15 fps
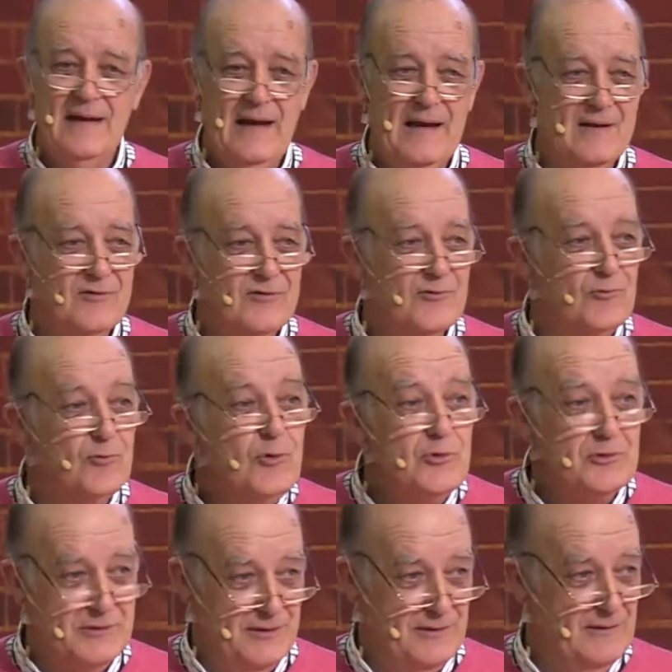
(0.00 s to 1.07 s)
at its
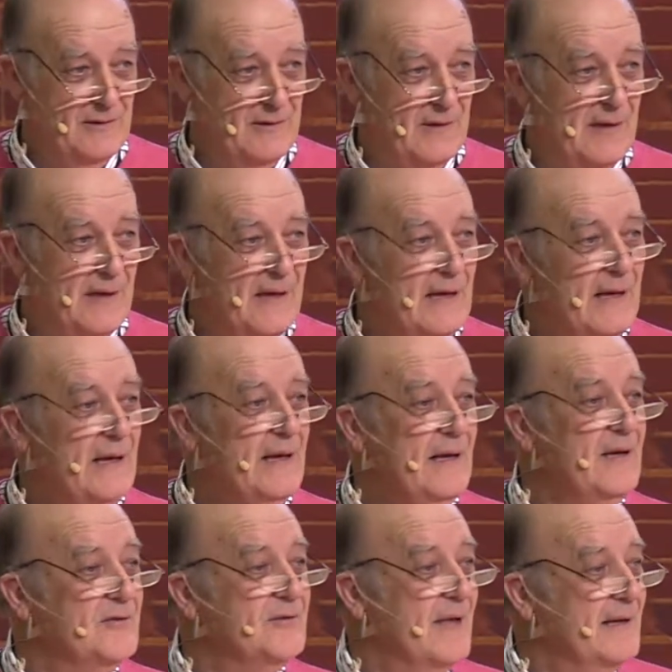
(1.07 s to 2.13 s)
root
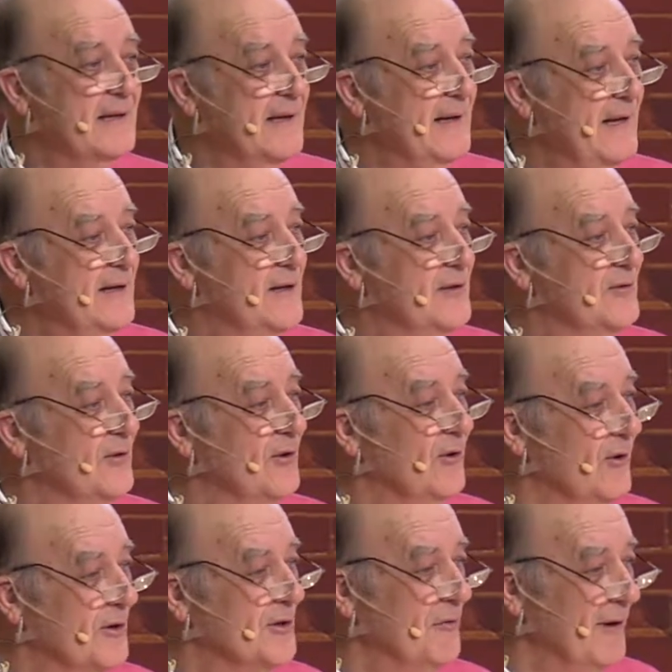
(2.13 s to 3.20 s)
is that it is
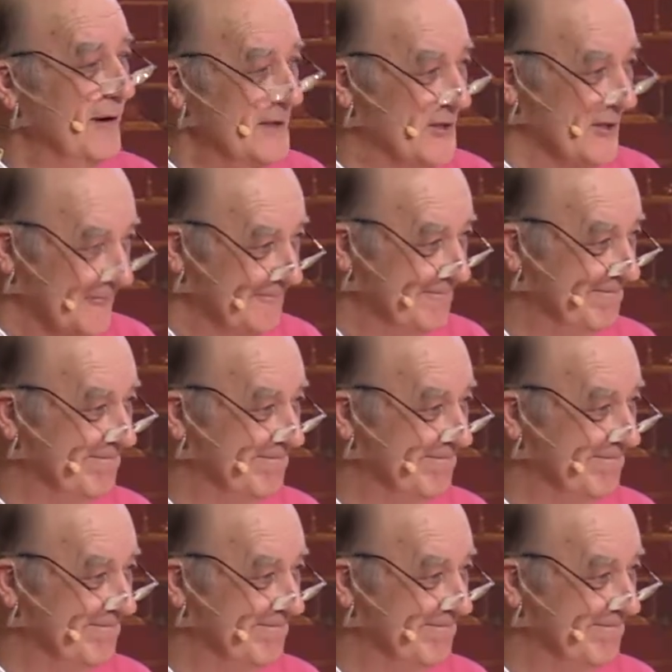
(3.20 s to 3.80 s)
not a religion.